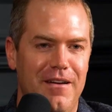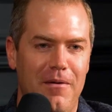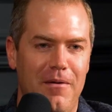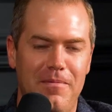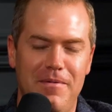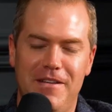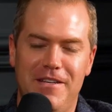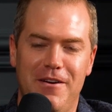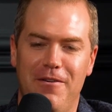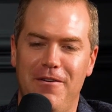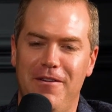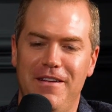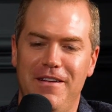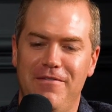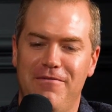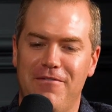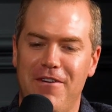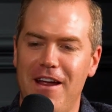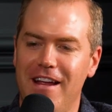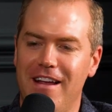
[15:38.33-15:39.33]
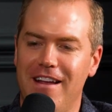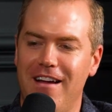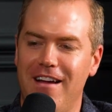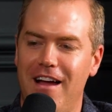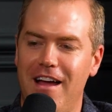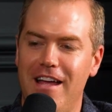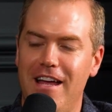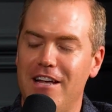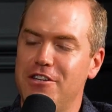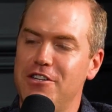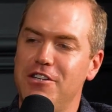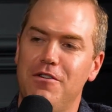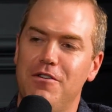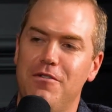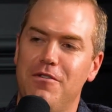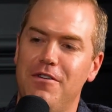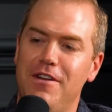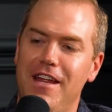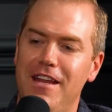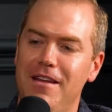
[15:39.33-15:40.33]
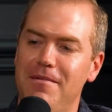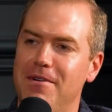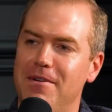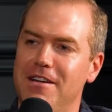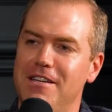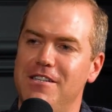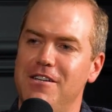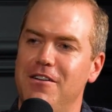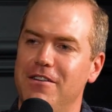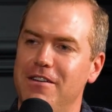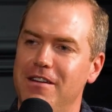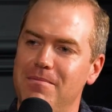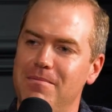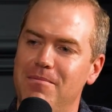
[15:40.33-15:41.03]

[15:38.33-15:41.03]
I'll be totally frank. I actually don't go to anybody's holiday